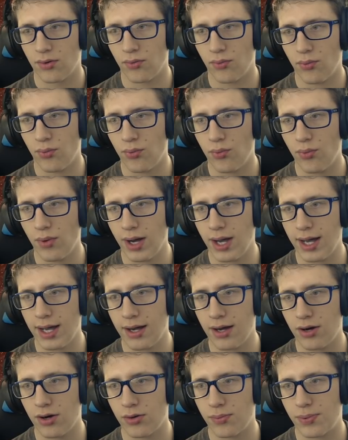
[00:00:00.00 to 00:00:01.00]

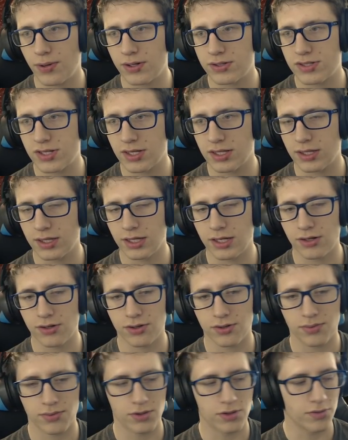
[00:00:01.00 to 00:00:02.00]
Wow, parts of the
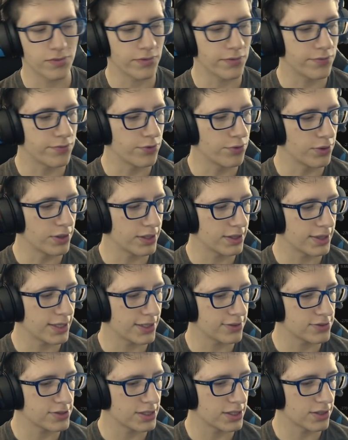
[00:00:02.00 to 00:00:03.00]
Earth were over
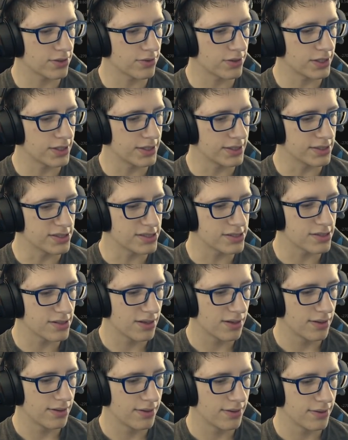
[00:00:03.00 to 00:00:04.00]
40,000 degrees.
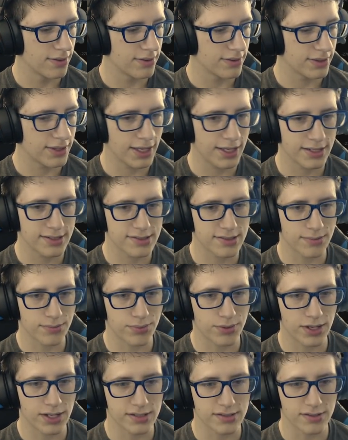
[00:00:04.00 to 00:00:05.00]
That is
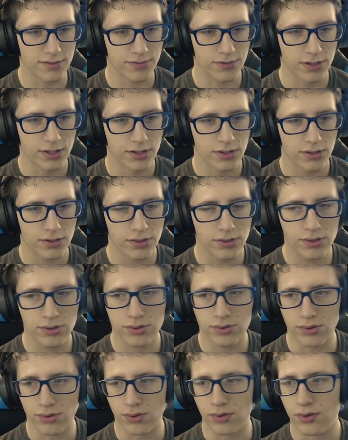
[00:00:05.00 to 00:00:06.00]
impressive.
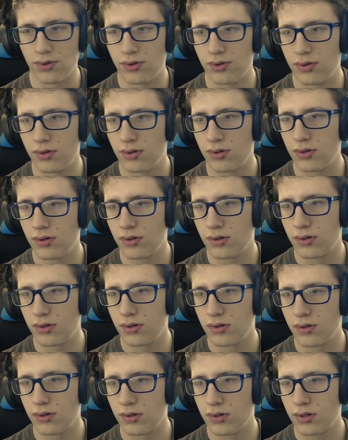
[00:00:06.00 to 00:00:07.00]
Ooh.
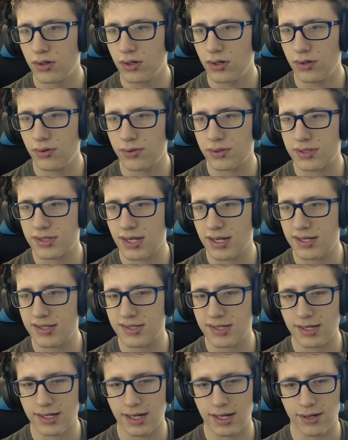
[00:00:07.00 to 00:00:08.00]
Ooh, it's
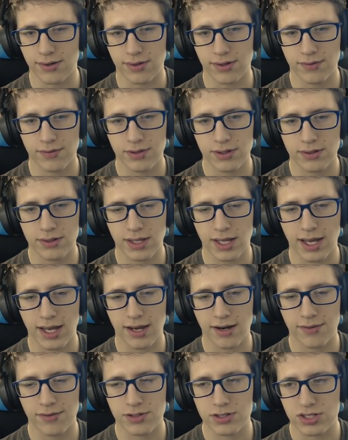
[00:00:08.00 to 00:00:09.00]
icy now, even though the
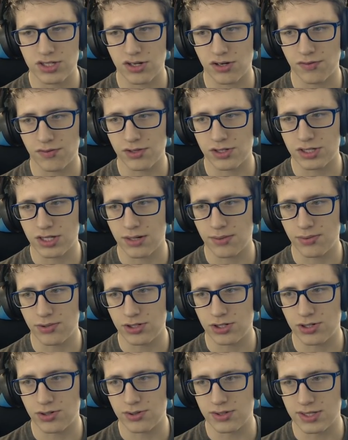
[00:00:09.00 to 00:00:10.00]
average surface
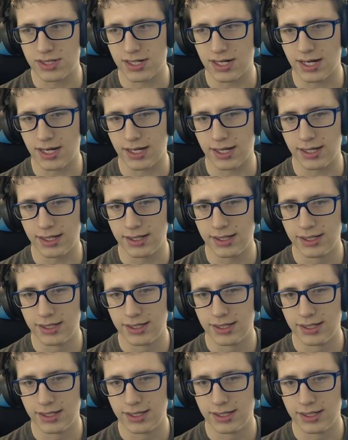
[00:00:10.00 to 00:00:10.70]
temperature is not.